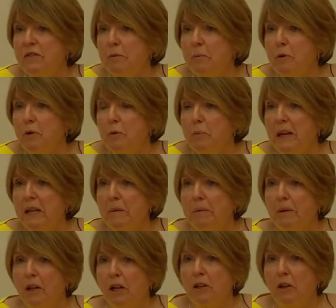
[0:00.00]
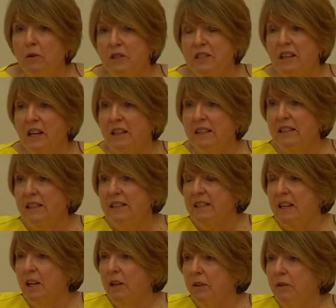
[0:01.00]
for poor people alongside
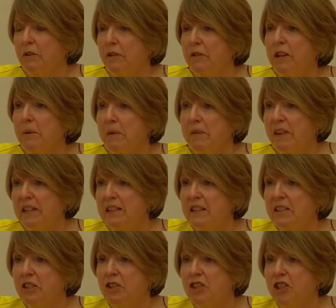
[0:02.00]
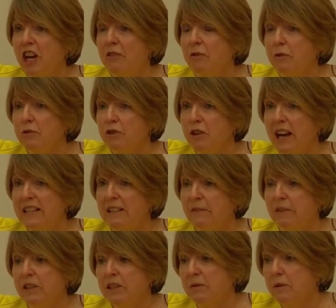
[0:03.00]
this, there are a number of things. There's a general trend,
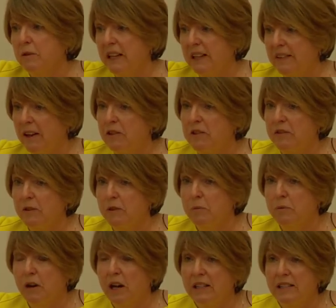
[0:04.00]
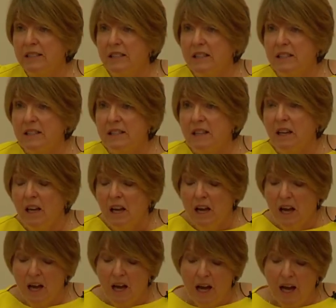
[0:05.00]
first of all, in those food prices.
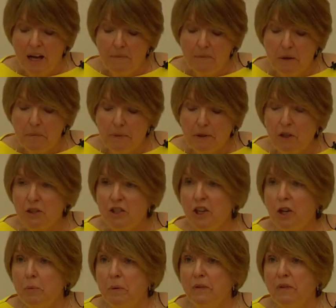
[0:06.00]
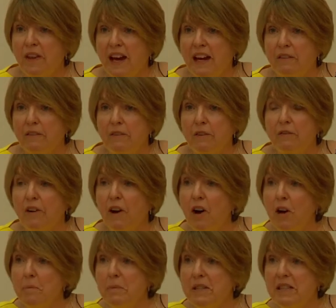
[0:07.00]
But on top of that, for
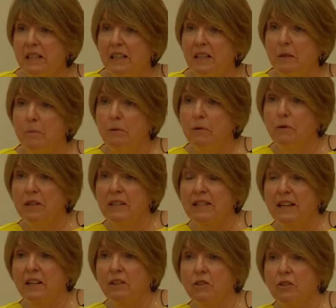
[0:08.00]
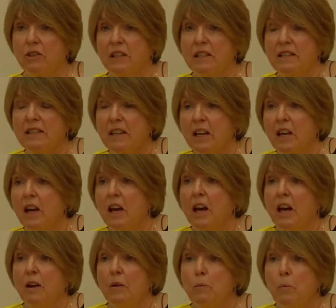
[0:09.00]
farmers in the poorest countries,
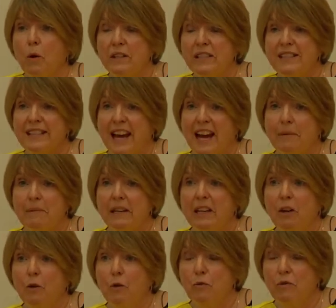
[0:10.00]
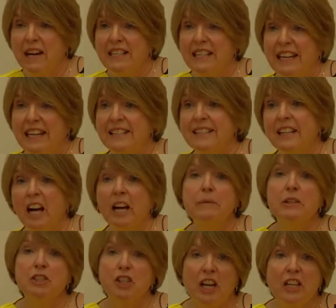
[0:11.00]
what is happening already is
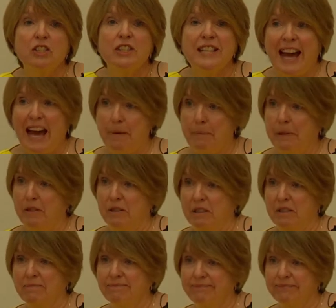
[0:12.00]
climate change has happened.